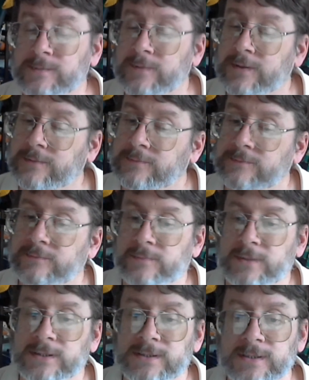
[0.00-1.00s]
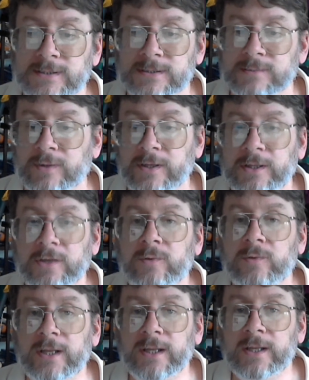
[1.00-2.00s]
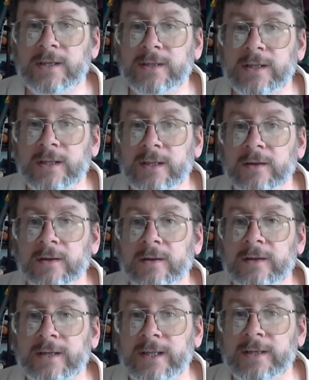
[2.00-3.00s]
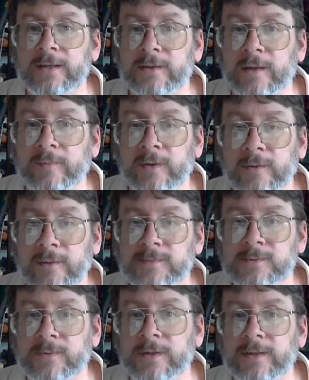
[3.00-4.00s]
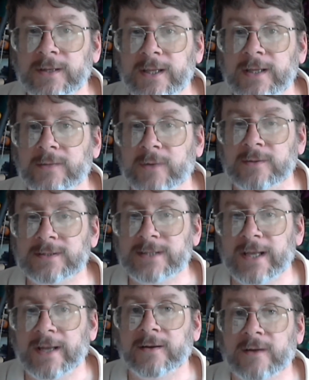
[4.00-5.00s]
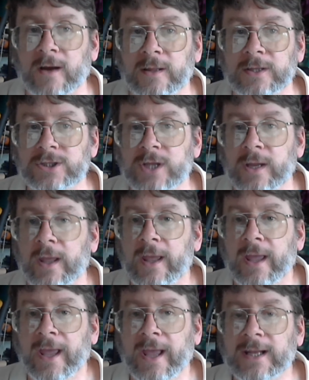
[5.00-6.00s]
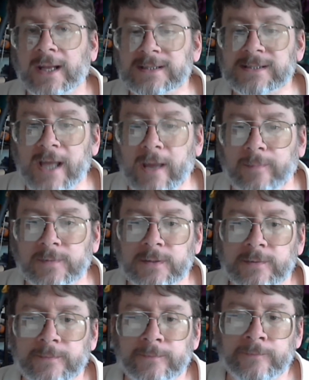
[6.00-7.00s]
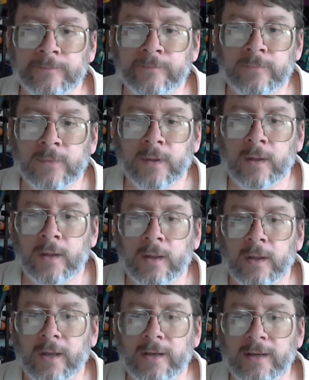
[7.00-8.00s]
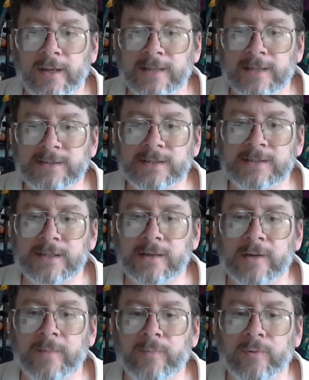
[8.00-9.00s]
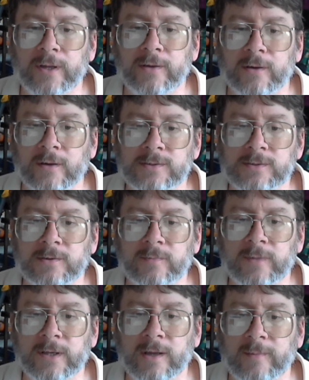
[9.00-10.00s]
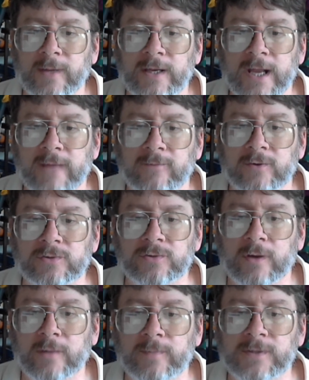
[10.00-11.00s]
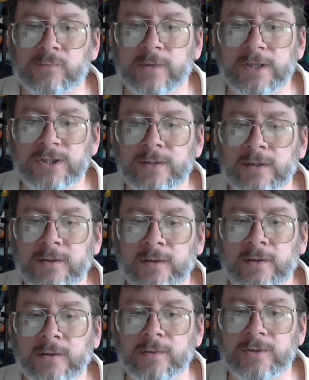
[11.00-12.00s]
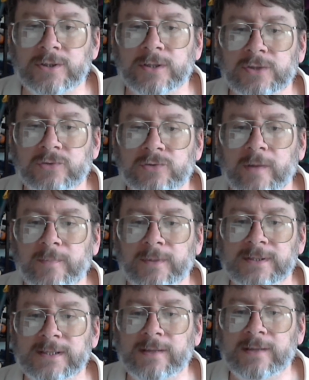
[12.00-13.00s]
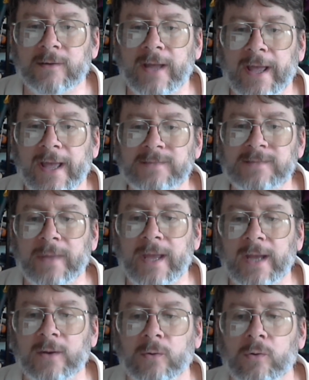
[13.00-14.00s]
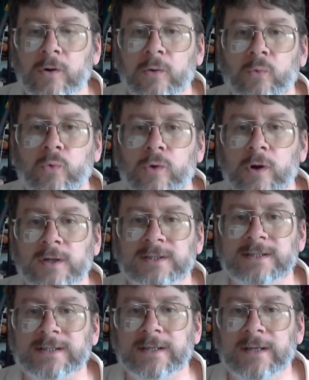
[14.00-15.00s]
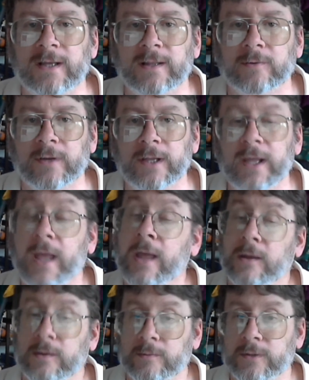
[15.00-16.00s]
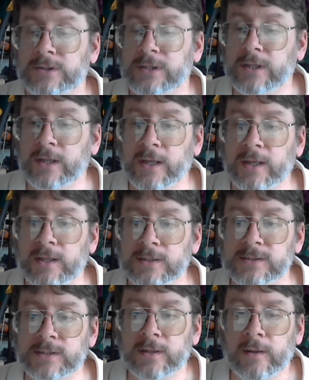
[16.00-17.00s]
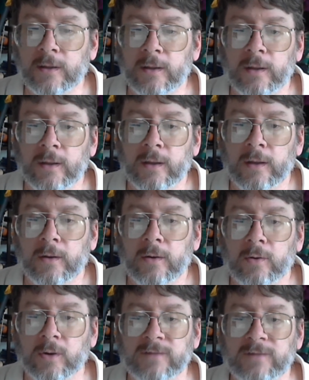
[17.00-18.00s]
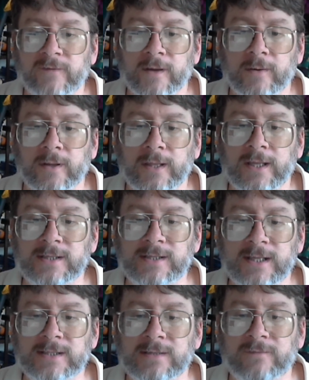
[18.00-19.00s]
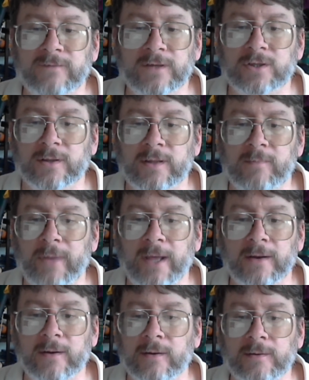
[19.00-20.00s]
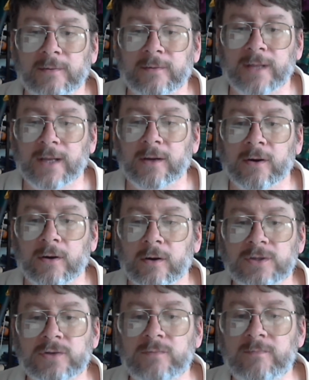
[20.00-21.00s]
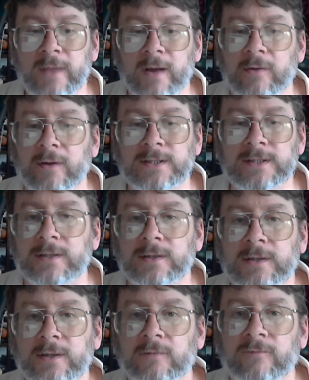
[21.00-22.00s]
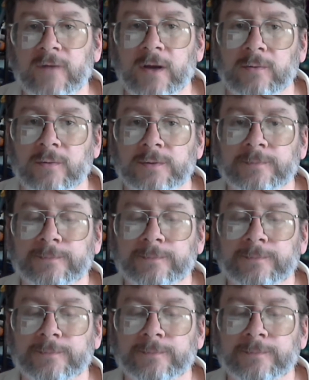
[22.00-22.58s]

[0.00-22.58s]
but this is what you need to hear and need to come to grips with and need to understand, acknowledge, and accept. A necessary precursor to becoming Never Trump is reaching the conclusion that Trump is either as bad or worse than Hillary, which he is, or at the very least insufficiently better than her to merit your vote.